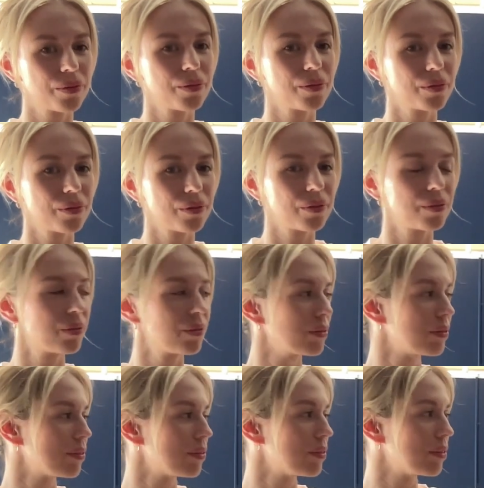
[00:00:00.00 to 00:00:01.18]

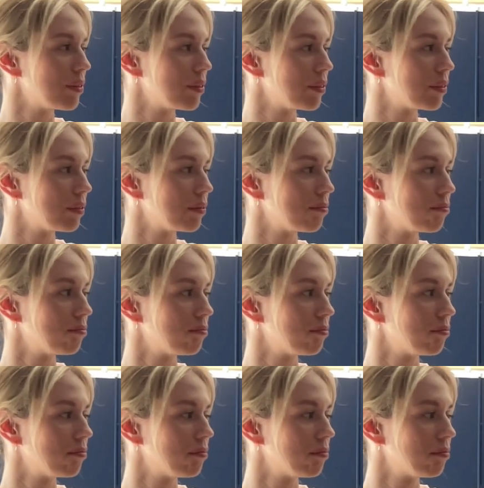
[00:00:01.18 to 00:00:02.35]

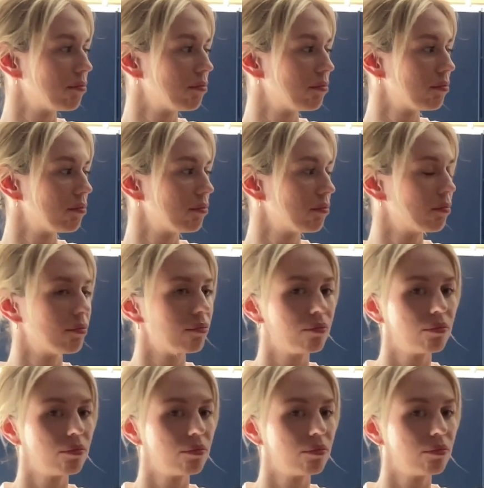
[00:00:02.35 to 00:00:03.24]
[no speech]